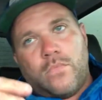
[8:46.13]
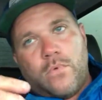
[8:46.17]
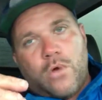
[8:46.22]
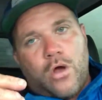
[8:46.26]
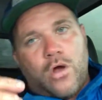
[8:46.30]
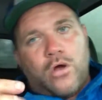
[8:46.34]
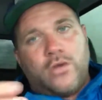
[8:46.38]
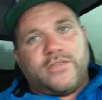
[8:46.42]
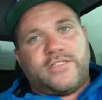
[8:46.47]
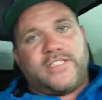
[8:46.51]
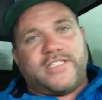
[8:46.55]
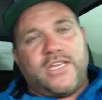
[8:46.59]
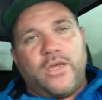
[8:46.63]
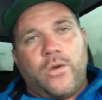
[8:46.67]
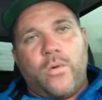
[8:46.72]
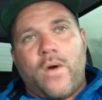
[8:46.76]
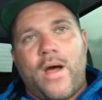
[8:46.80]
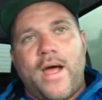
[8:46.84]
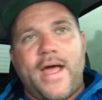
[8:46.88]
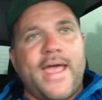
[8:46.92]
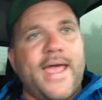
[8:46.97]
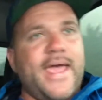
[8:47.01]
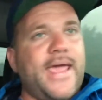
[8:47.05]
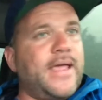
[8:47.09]

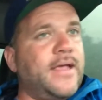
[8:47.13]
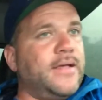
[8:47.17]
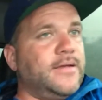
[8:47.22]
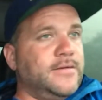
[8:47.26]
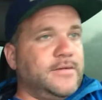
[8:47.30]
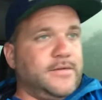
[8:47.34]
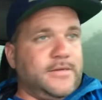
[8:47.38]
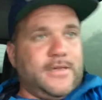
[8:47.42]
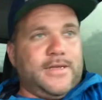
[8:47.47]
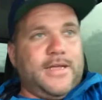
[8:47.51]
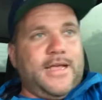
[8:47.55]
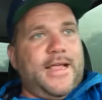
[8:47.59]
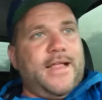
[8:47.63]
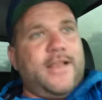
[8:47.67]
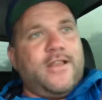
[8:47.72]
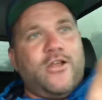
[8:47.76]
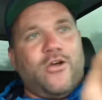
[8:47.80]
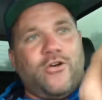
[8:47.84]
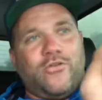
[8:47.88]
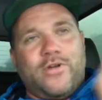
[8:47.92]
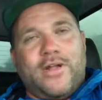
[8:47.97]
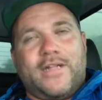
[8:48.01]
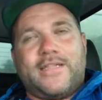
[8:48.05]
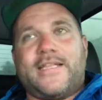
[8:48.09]
CYA, and
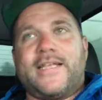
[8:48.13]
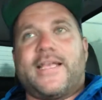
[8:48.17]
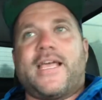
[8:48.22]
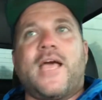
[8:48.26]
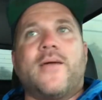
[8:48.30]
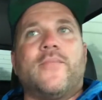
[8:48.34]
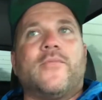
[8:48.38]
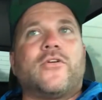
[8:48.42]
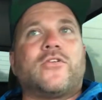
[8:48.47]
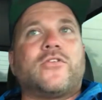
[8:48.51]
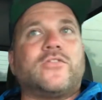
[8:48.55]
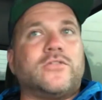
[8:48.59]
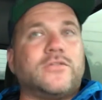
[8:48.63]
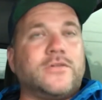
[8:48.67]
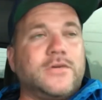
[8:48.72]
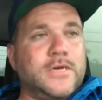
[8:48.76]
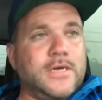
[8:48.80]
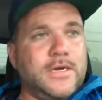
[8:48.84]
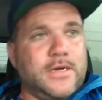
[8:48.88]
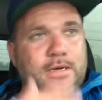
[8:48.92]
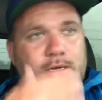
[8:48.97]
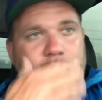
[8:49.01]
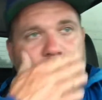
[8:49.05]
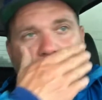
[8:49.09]
no, not the chemical.
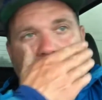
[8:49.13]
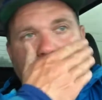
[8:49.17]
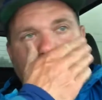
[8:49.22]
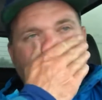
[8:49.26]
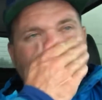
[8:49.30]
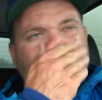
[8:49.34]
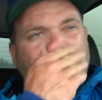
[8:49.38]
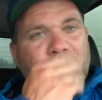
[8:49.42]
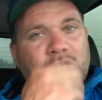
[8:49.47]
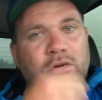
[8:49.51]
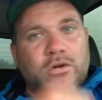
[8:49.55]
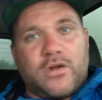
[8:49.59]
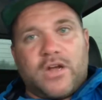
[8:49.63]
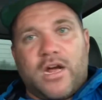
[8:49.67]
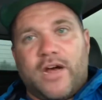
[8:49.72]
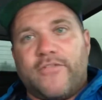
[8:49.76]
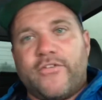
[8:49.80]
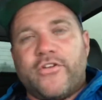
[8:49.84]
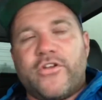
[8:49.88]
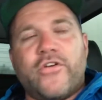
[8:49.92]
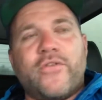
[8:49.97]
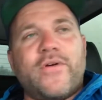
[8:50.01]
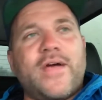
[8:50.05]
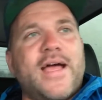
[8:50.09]
Cover
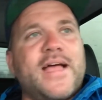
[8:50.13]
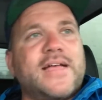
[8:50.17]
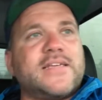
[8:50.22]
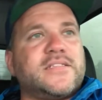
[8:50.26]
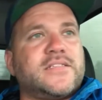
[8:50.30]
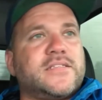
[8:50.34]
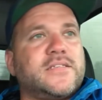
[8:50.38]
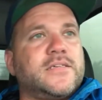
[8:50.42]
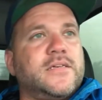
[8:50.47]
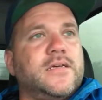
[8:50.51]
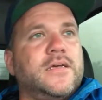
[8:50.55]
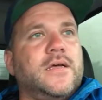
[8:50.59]
your ass.